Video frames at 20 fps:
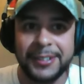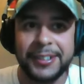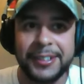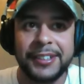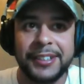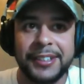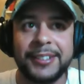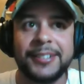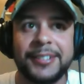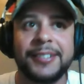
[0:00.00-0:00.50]

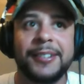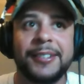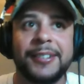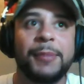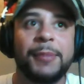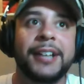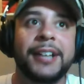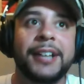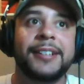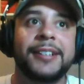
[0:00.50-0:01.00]
you,
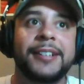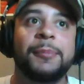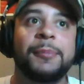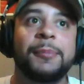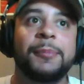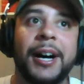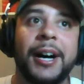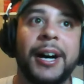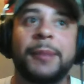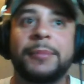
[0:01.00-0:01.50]
imagine the
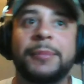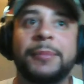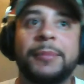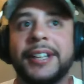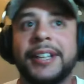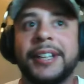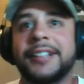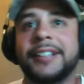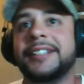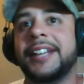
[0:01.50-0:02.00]
mom
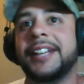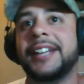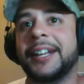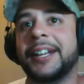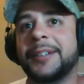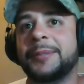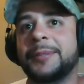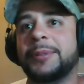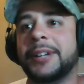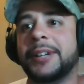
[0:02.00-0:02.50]
in the
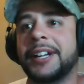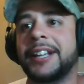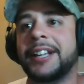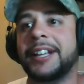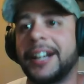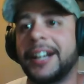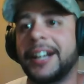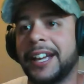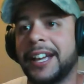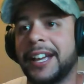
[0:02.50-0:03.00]
stands with a
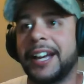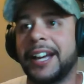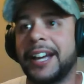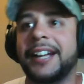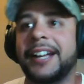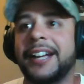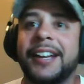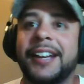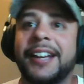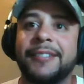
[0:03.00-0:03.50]
Glock
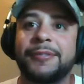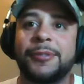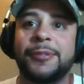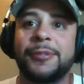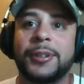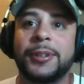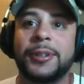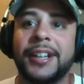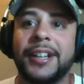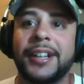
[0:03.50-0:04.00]
hat and a
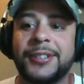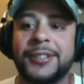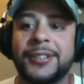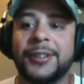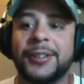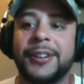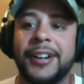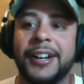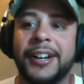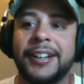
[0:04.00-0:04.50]
Vortex
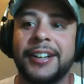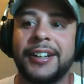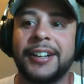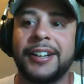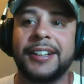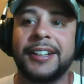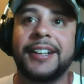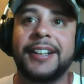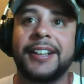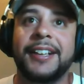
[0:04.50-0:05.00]
shirt on,
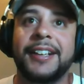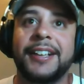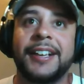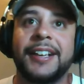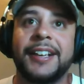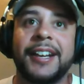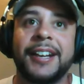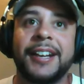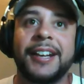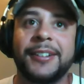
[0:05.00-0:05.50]

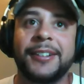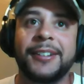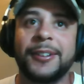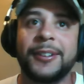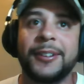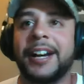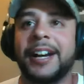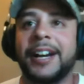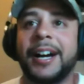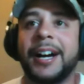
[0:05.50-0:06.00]
and you're on
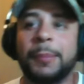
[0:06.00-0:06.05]
the